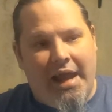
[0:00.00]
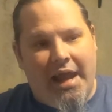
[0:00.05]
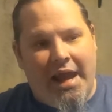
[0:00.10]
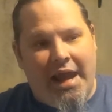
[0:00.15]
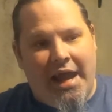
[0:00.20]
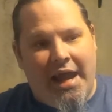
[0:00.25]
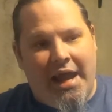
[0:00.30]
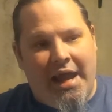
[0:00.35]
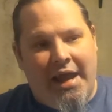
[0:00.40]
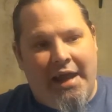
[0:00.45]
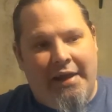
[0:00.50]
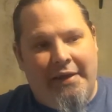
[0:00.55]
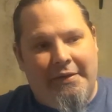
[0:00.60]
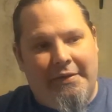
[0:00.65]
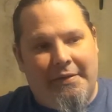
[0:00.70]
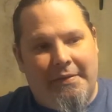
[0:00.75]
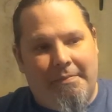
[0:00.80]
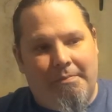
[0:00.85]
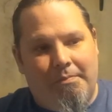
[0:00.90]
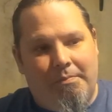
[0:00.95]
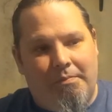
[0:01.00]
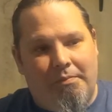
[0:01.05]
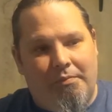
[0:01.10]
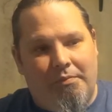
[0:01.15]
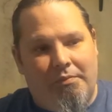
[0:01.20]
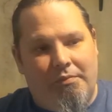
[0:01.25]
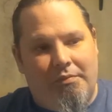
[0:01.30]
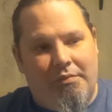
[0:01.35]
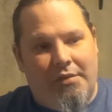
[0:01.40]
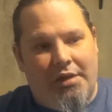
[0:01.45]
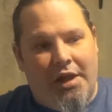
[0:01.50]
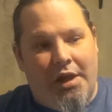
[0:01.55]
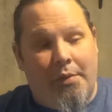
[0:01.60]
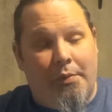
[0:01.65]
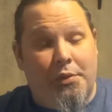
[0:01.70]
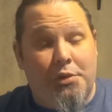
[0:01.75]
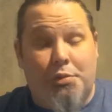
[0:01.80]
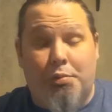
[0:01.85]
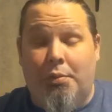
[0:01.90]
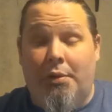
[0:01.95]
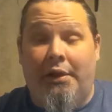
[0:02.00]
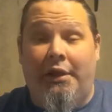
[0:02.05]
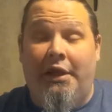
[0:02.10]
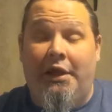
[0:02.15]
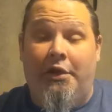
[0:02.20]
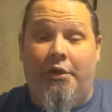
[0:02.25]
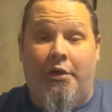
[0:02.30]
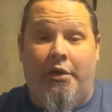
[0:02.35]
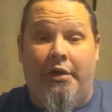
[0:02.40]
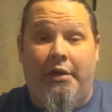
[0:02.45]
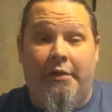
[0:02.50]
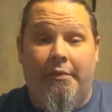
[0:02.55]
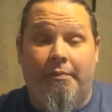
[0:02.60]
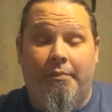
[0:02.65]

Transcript: And it was really good.